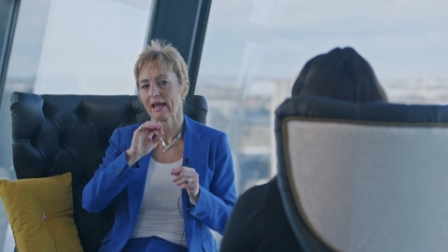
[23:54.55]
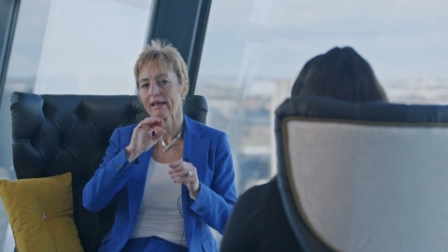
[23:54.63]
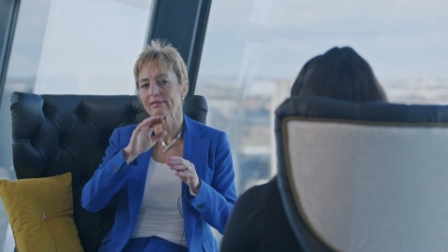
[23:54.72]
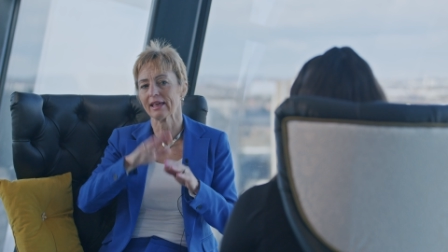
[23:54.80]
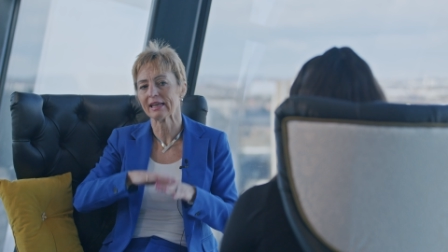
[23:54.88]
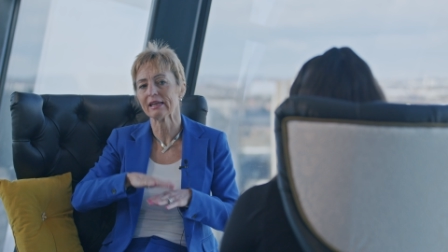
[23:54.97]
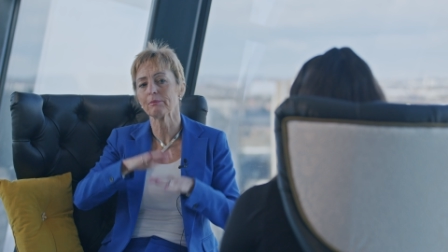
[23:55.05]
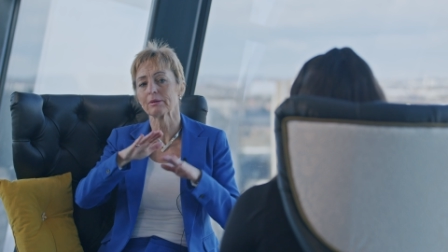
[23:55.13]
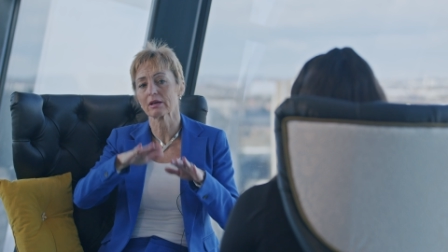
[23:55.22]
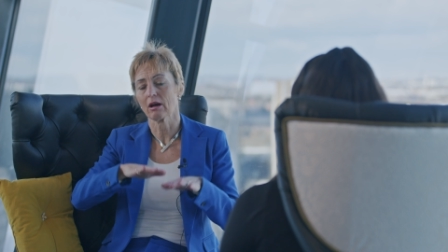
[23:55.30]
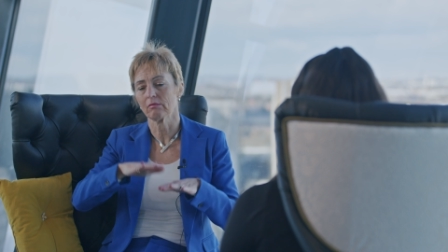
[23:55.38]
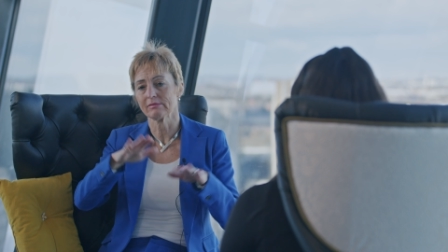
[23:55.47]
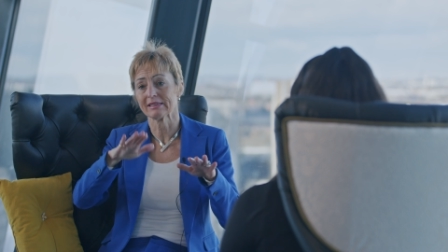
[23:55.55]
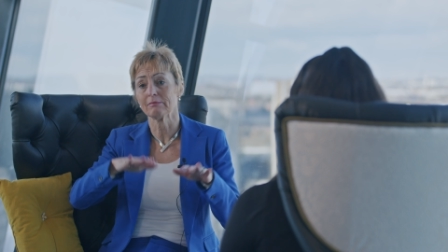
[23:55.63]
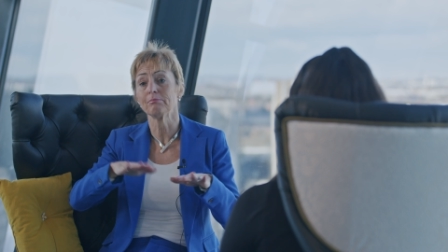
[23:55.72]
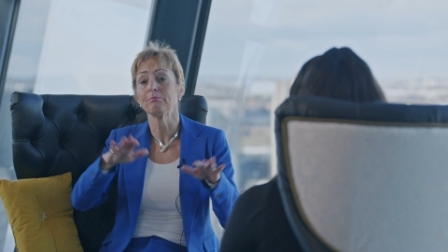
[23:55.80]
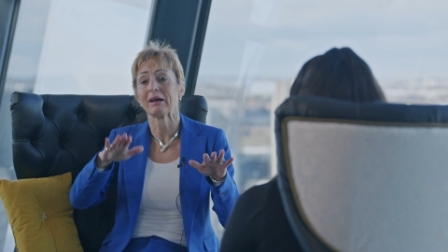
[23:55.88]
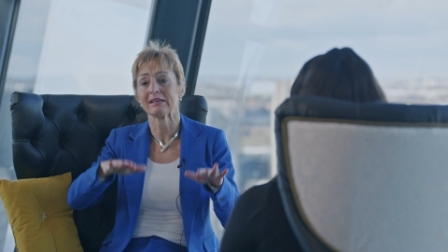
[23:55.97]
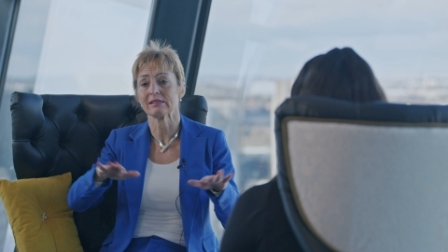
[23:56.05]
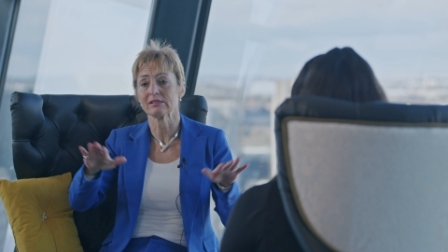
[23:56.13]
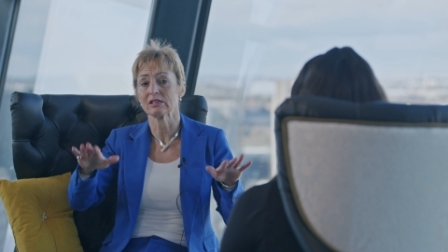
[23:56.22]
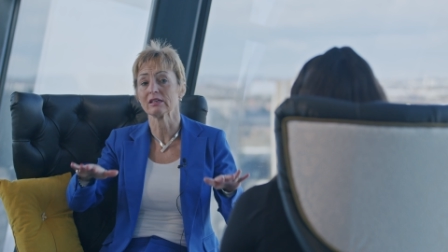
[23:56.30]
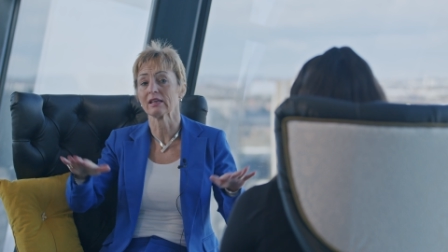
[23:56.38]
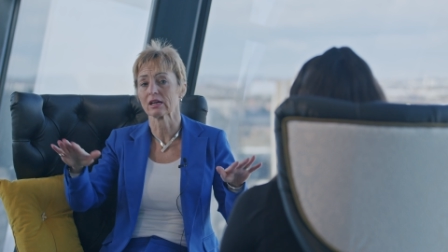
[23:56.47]
And then it becomes
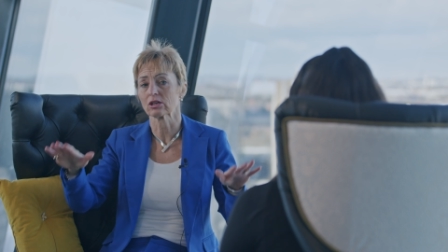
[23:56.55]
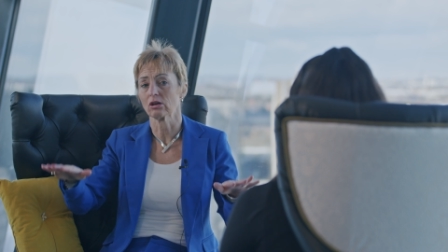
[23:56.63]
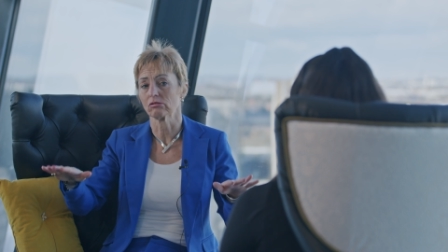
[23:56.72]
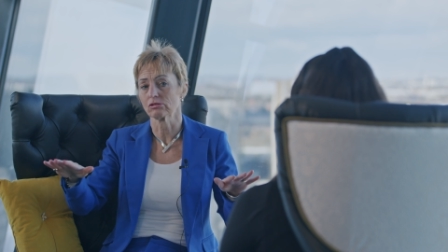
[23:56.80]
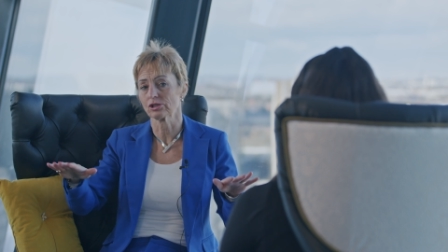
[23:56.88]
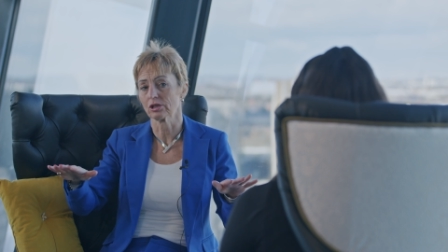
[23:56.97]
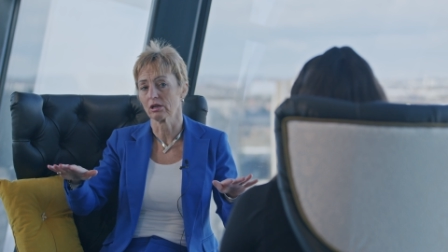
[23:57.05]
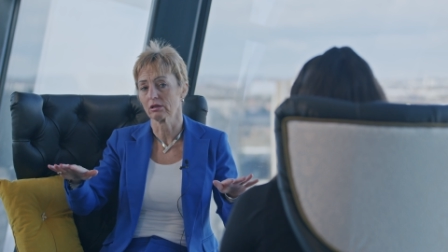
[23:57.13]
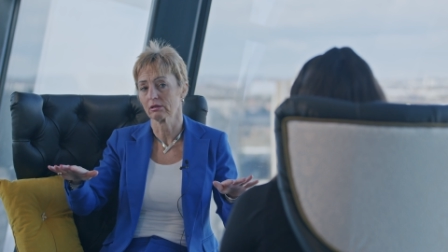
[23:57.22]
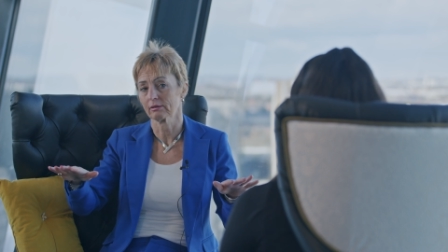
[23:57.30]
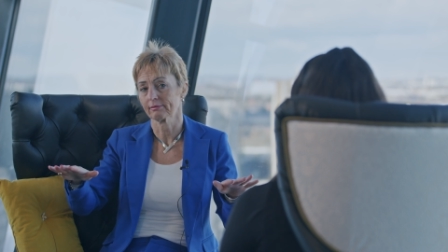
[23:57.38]
embedded in that culture.